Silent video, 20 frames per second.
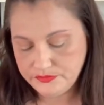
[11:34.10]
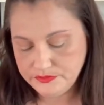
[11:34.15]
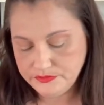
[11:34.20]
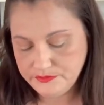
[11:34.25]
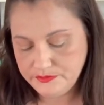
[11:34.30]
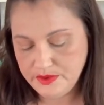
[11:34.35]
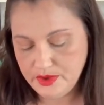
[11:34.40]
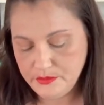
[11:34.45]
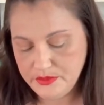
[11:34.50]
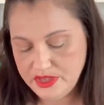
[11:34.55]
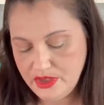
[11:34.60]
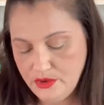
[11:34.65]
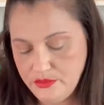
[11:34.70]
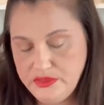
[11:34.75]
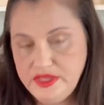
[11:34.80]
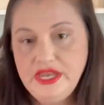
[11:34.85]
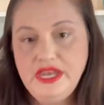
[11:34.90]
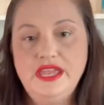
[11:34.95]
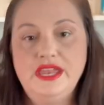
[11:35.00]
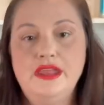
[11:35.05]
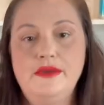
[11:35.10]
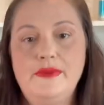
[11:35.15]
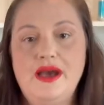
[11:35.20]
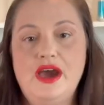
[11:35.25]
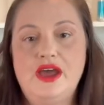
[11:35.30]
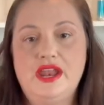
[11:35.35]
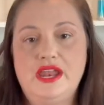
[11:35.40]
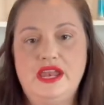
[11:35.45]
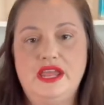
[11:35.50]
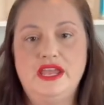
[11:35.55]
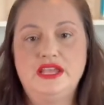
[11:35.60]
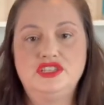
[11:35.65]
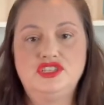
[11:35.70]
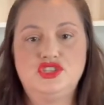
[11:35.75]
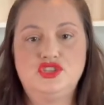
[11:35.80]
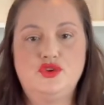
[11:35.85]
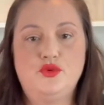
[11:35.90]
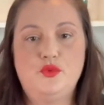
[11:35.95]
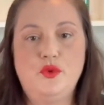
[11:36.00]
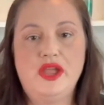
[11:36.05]
But we only need about a
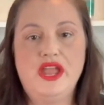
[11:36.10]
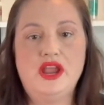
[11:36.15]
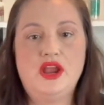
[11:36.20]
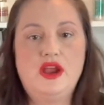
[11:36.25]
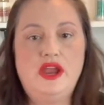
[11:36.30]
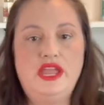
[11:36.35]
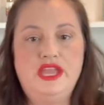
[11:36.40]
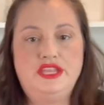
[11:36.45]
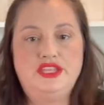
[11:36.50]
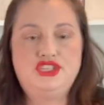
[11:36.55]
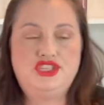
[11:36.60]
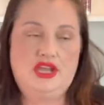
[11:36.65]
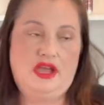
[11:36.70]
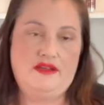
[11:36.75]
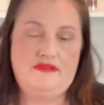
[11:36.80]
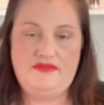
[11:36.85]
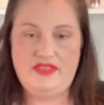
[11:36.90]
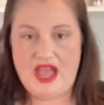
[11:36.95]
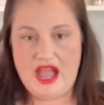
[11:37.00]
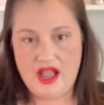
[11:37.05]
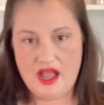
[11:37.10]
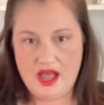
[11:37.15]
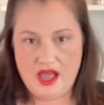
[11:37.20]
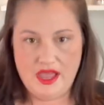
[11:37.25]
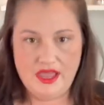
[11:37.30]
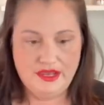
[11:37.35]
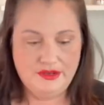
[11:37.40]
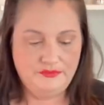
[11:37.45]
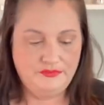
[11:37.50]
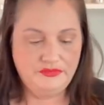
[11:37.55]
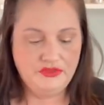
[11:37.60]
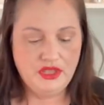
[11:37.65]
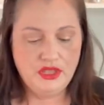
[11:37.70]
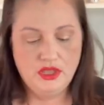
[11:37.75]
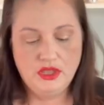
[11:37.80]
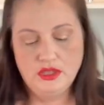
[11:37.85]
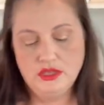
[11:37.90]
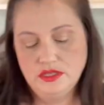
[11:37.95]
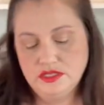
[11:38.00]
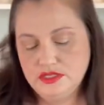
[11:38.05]
square inch of that guide.
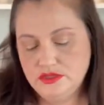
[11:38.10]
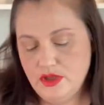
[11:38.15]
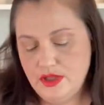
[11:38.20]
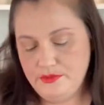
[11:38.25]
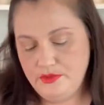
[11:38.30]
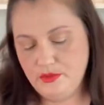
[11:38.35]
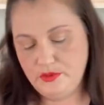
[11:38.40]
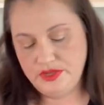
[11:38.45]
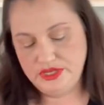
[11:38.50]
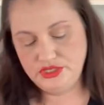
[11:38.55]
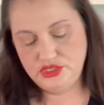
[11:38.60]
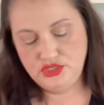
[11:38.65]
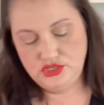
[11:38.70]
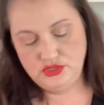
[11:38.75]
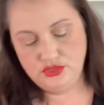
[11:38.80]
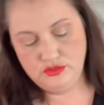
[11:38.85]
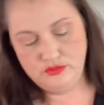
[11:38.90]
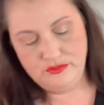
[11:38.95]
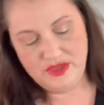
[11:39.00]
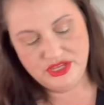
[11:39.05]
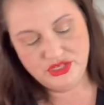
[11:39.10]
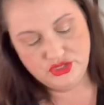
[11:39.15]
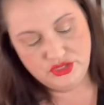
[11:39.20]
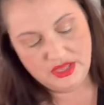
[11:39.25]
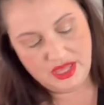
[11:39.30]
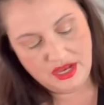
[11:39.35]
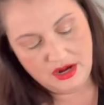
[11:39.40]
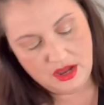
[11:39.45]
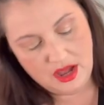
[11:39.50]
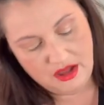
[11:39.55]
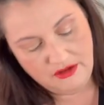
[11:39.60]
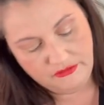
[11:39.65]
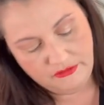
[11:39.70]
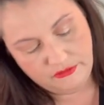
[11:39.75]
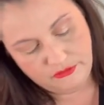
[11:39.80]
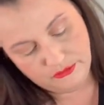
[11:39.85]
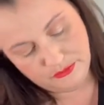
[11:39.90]
So I'm going to measure that off,